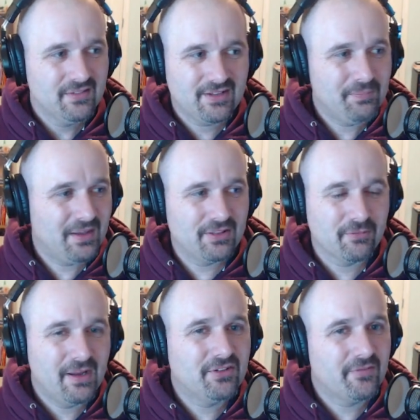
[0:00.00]
something in
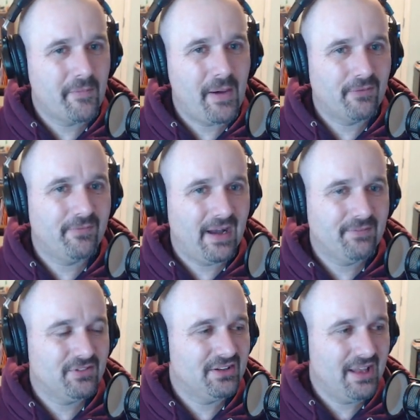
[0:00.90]
the range of about
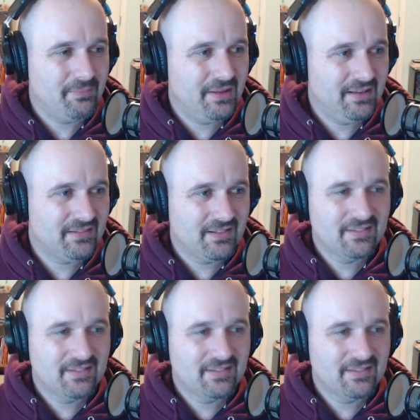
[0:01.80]
5 to 10 minutes,